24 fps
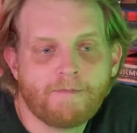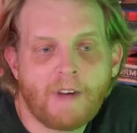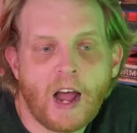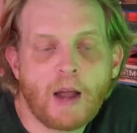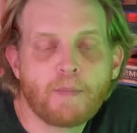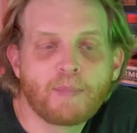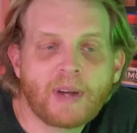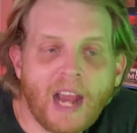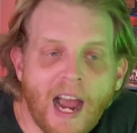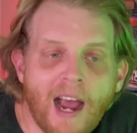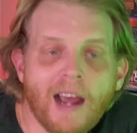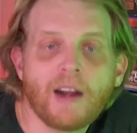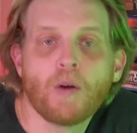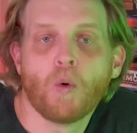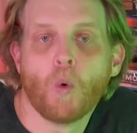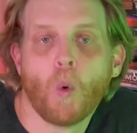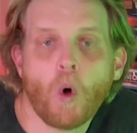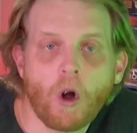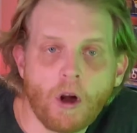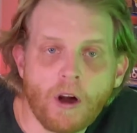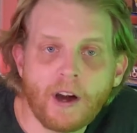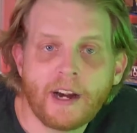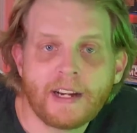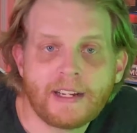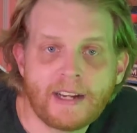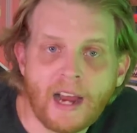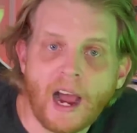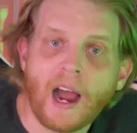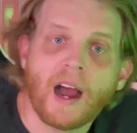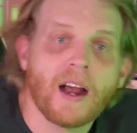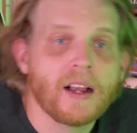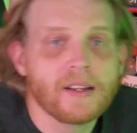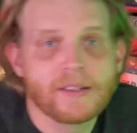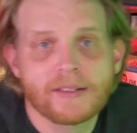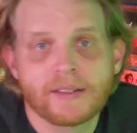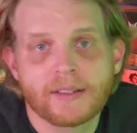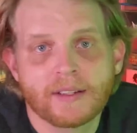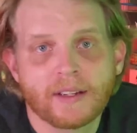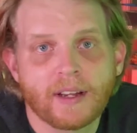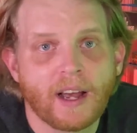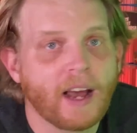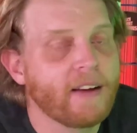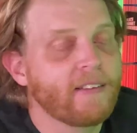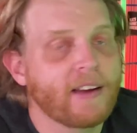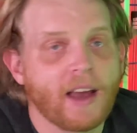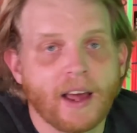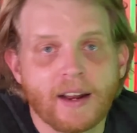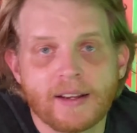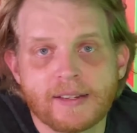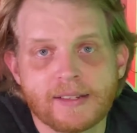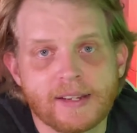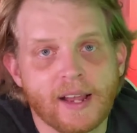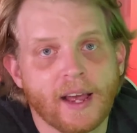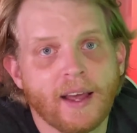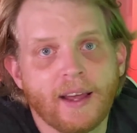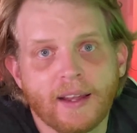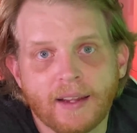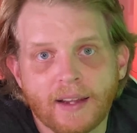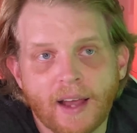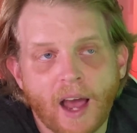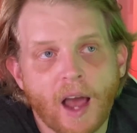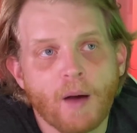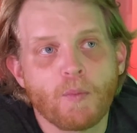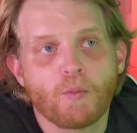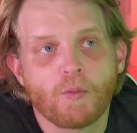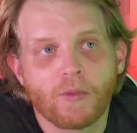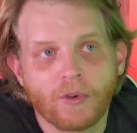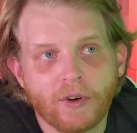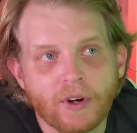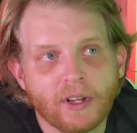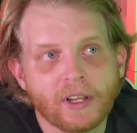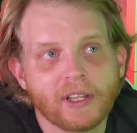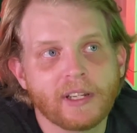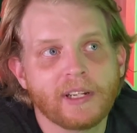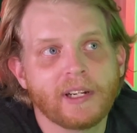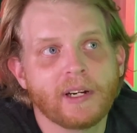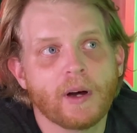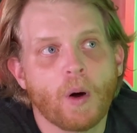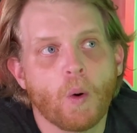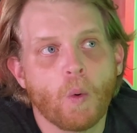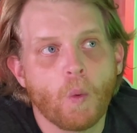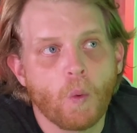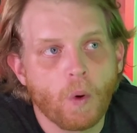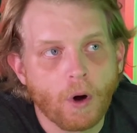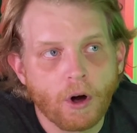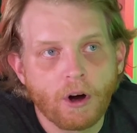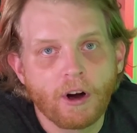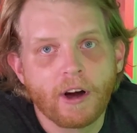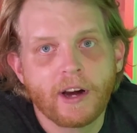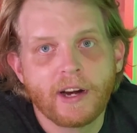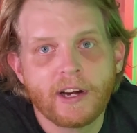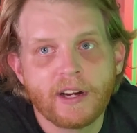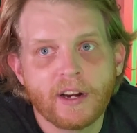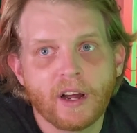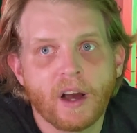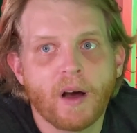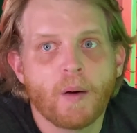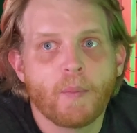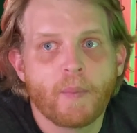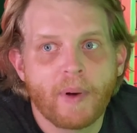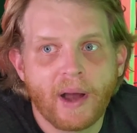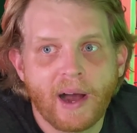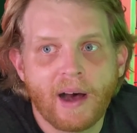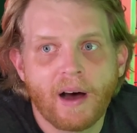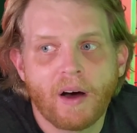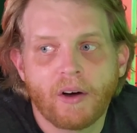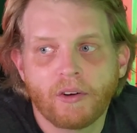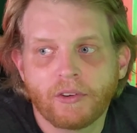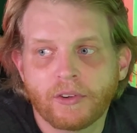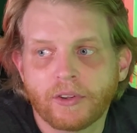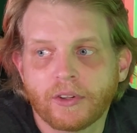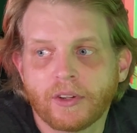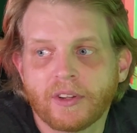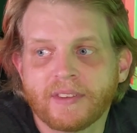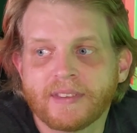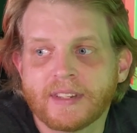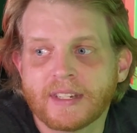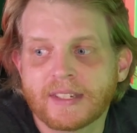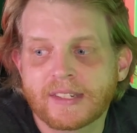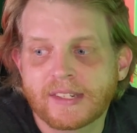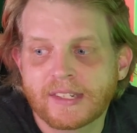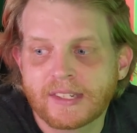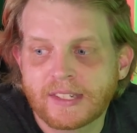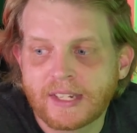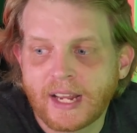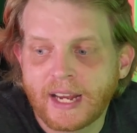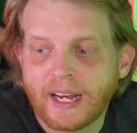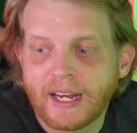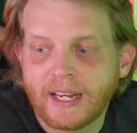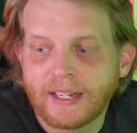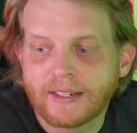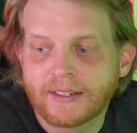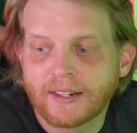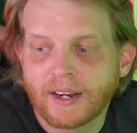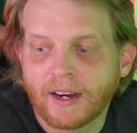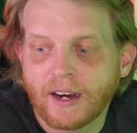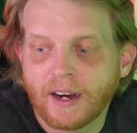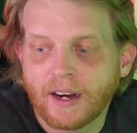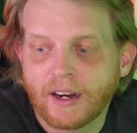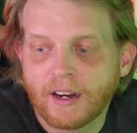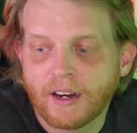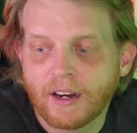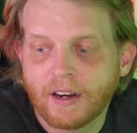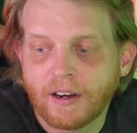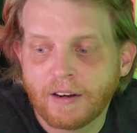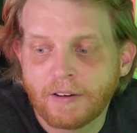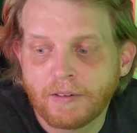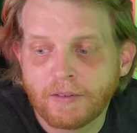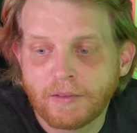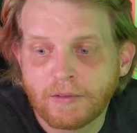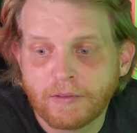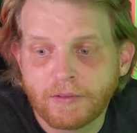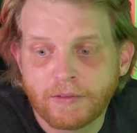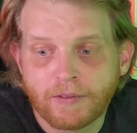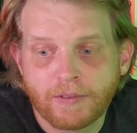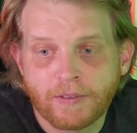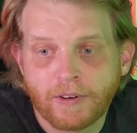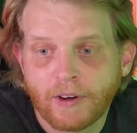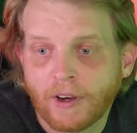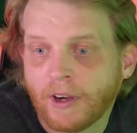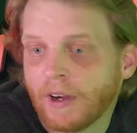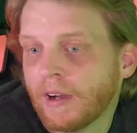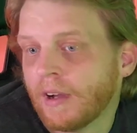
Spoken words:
kind of worried, guys. I gotta say, I'm really worried about the state of